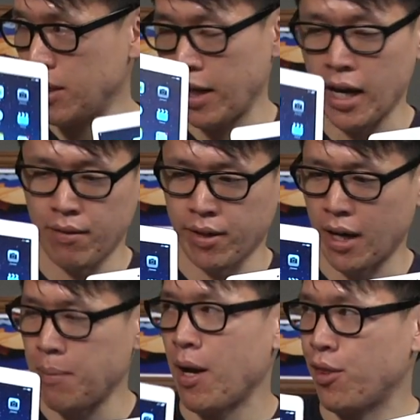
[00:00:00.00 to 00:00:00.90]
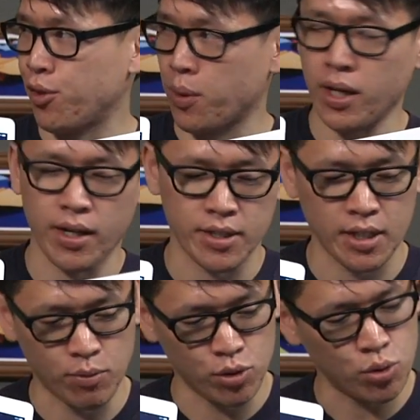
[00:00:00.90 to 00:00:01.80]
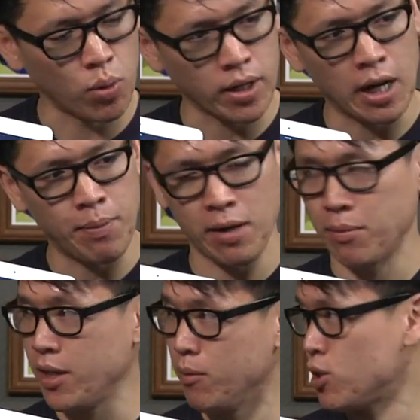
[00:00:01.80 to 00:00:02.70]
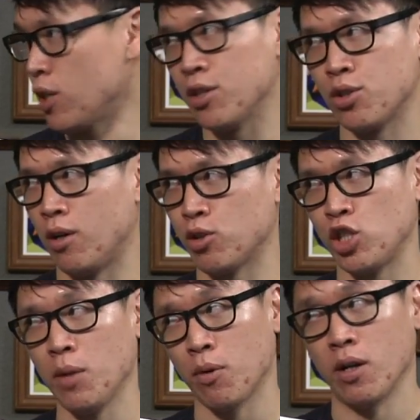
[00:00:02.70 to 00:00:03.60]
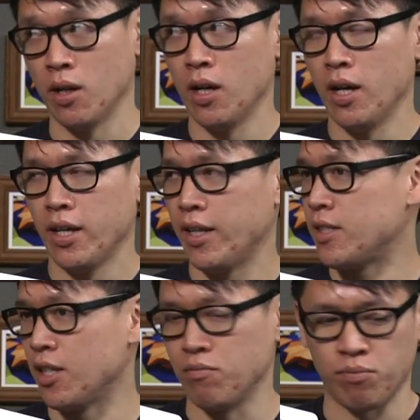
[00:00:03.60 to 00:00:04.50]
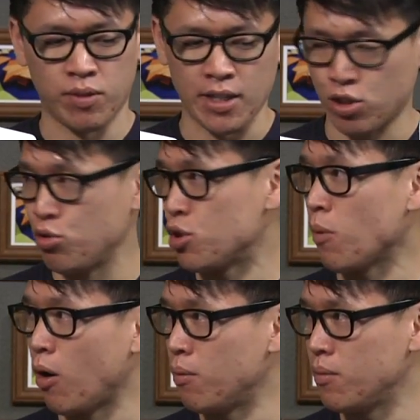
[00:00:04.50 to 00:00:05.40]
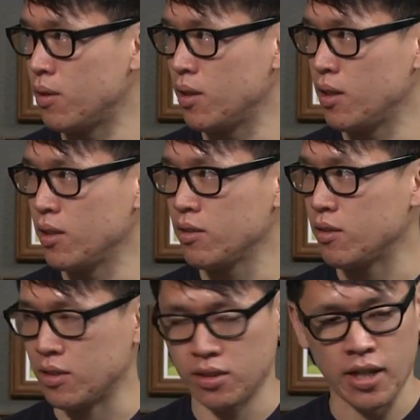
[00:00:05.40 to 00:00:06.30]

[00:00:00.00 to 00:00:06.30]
and they have like an iPad three, and I said, would you want an iPad Mini, which is one hundred dollars cheaper? Yeah. They said, that's too small. Oh, really?